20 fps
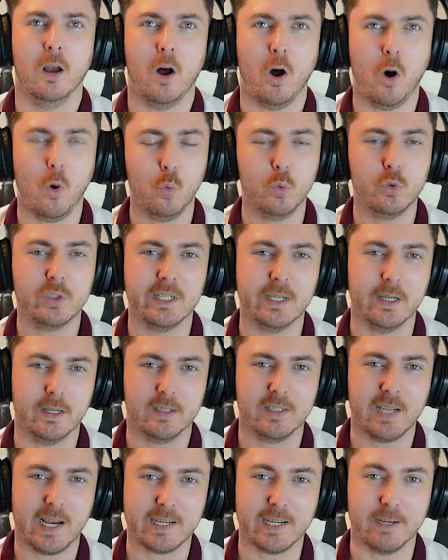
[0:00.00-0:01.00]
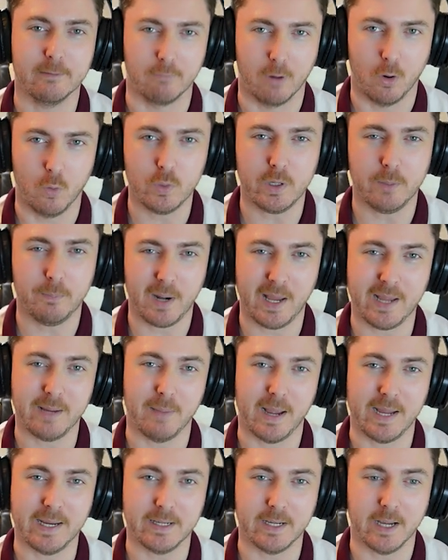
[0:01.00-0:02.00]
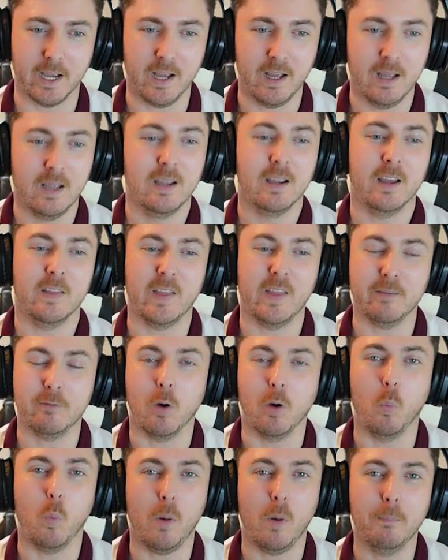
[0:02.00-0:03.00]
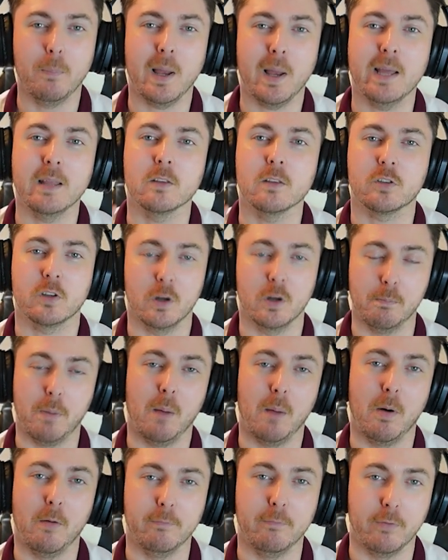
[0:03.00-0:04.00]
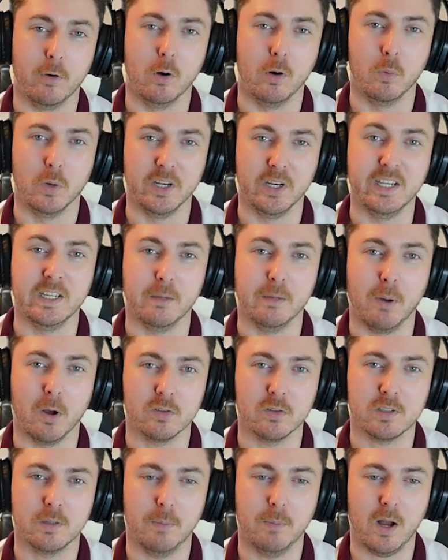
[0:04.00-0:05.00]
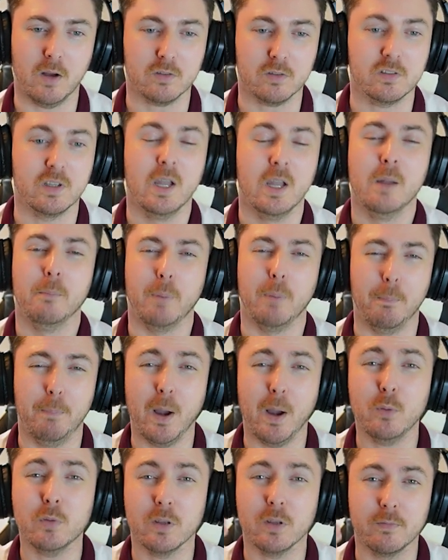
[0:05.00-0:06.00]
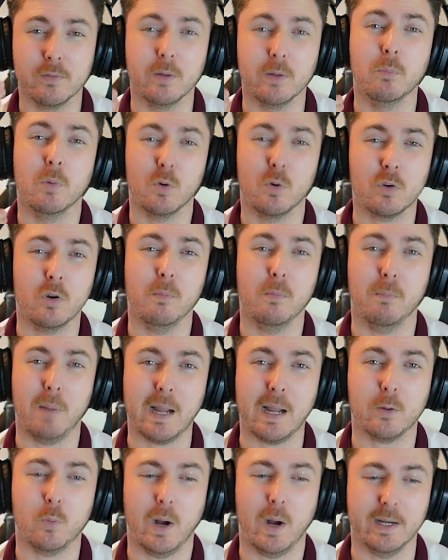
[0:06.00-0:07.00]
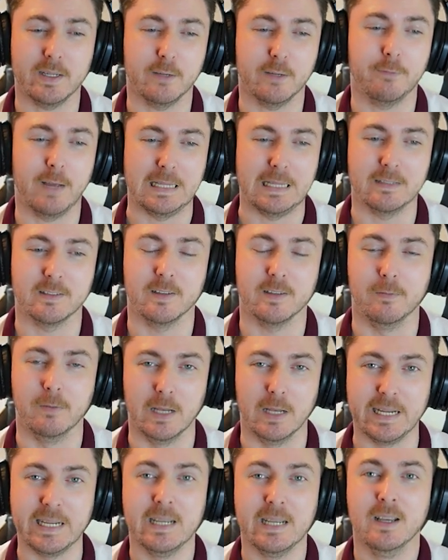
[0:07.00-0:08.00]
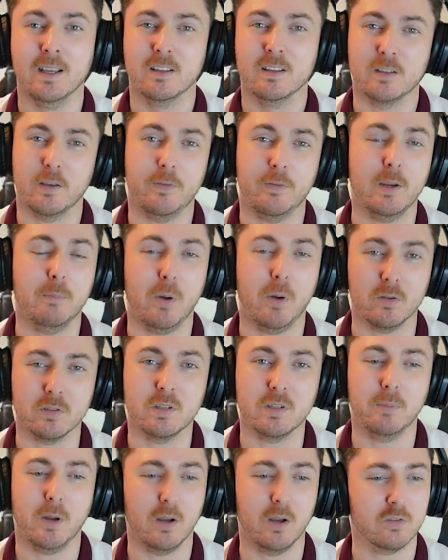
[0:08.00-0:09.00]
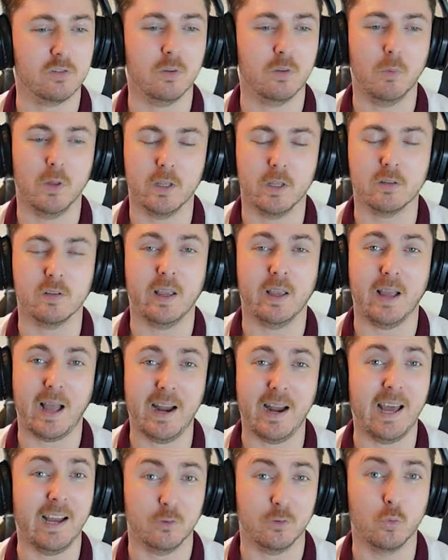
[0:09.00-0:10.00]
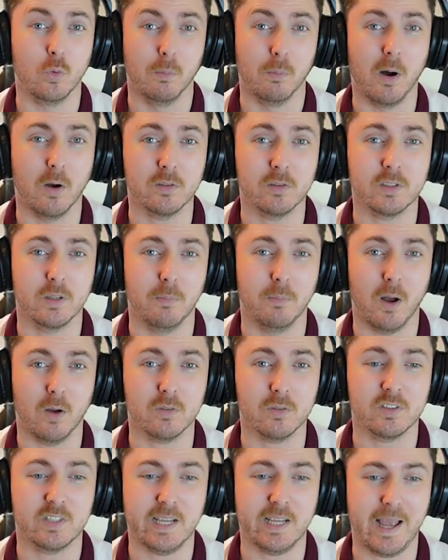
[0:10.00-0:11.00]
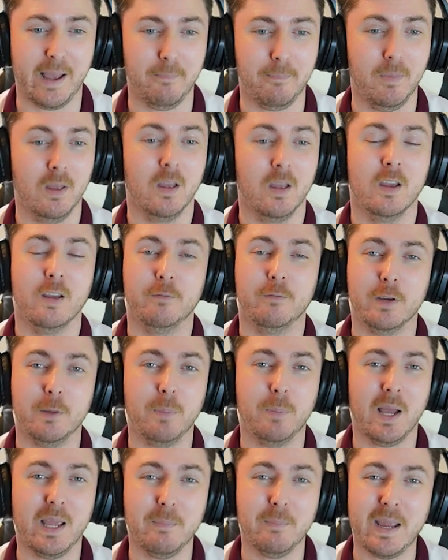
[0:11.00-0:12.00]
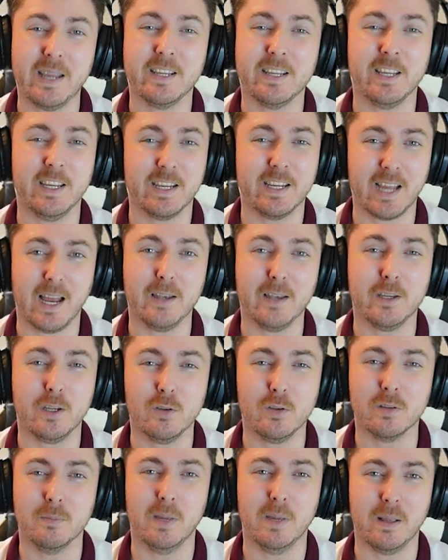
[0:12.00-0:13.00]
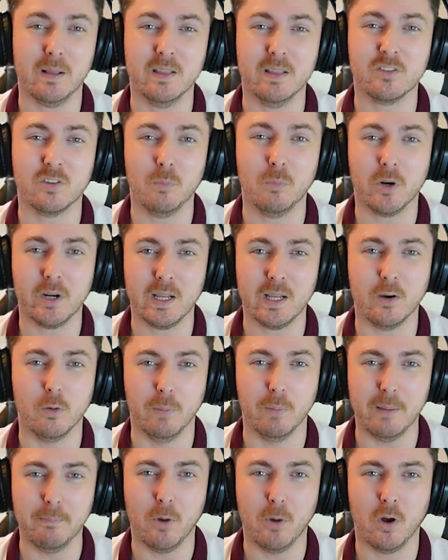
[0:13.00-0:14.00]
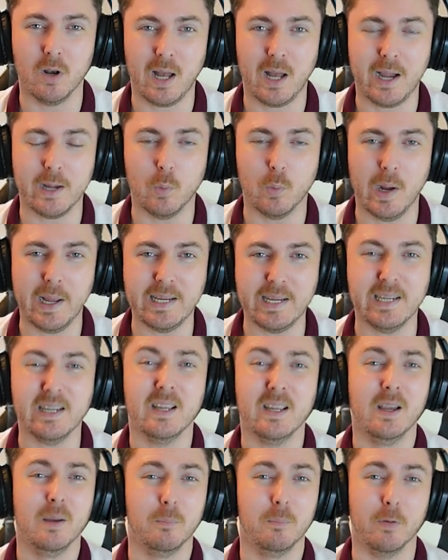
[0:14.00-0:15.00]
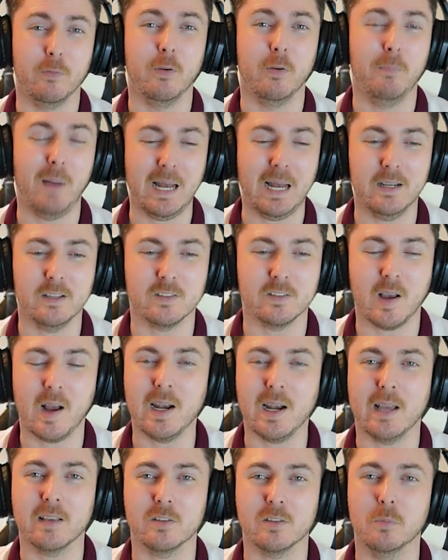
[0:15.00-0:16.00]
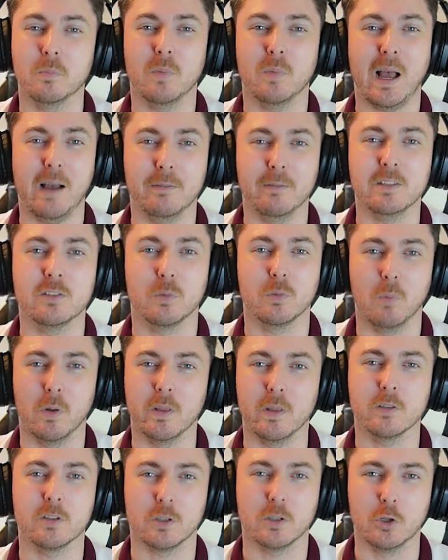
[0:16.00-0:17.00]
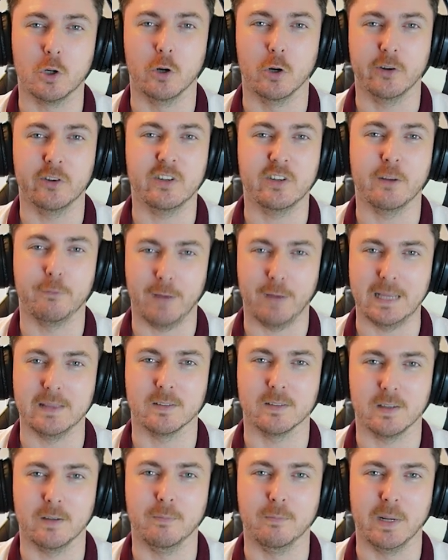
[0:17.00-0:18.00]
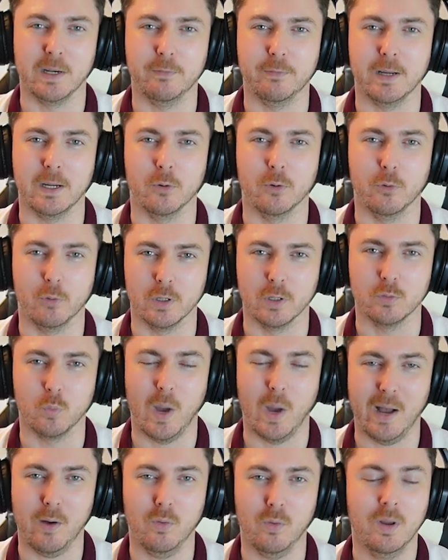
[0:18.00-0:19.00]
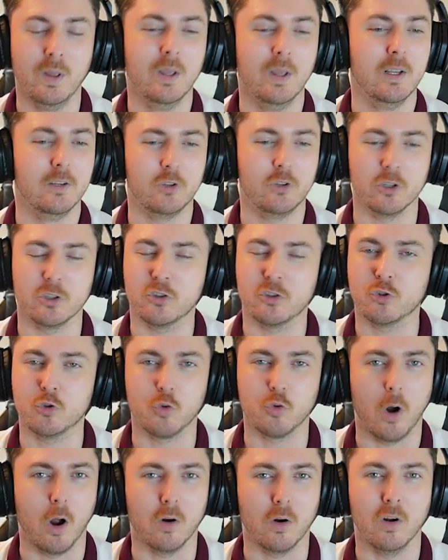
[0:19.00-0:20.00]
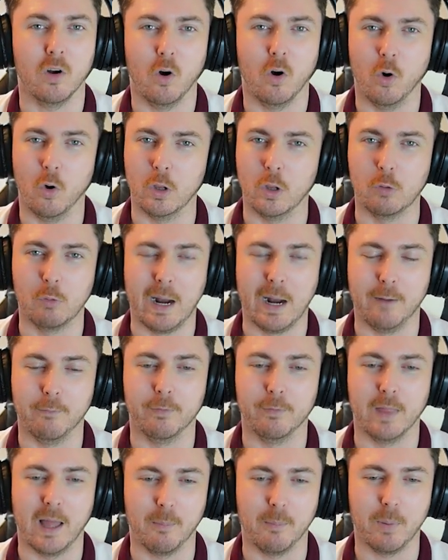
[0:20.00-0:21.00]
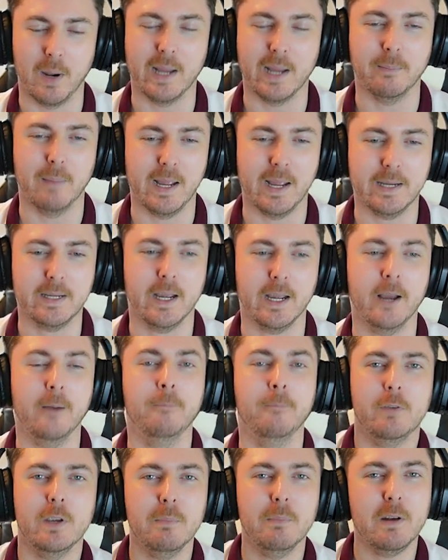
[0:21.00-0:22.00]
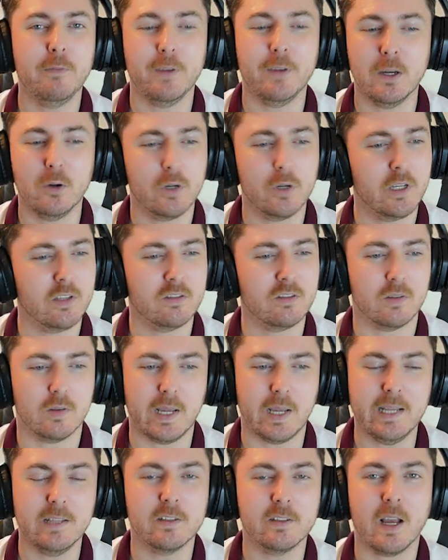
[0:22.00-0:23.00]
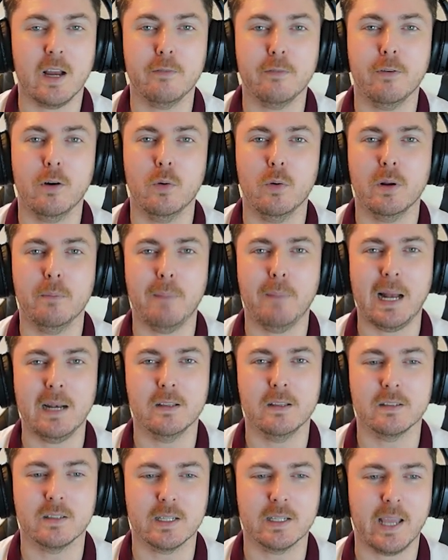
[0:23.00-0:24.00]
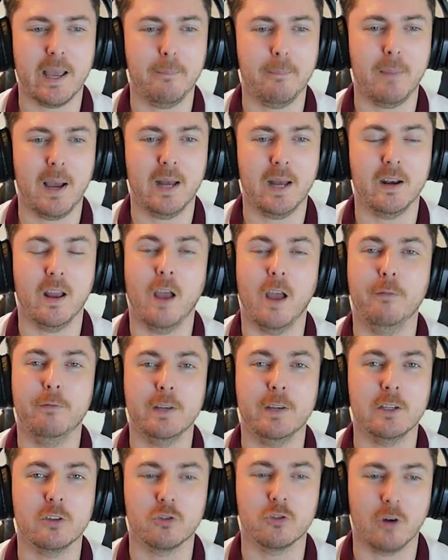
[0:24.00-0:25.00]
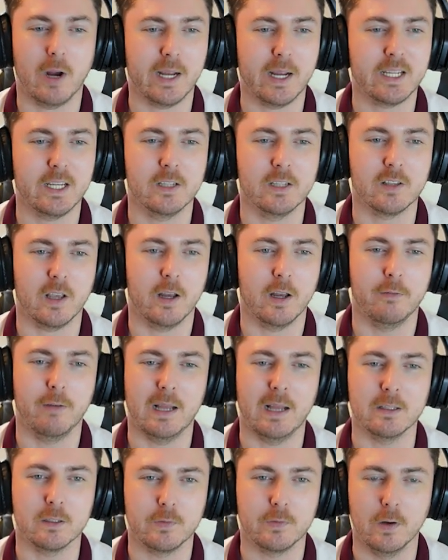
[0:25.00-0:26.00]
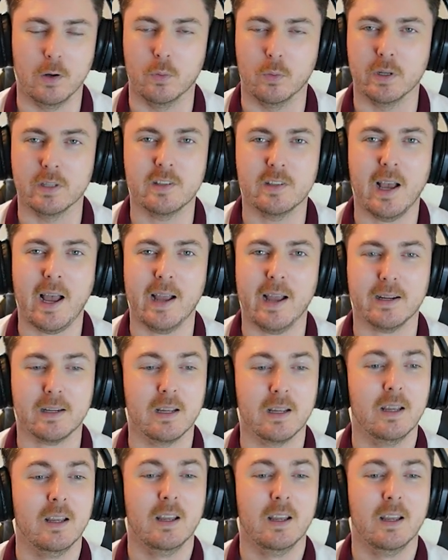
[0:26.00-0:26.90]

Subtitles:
holds in an attacking role, your playmaker, and then you've got one player that's going to bomb on forward in your box-to-box, but both of them will come back quite defensively. So for your box-to-box, someone that's an actual box-to-box CM. For your playmaker, you can use someone a little bit more lightweight, but for balance, I like having someone that's a good defensive midfielder as well. Just strong all around for that playmaker. For your midfielders, inside forward and balanced again, man, and for your strikers, advanced forward attack.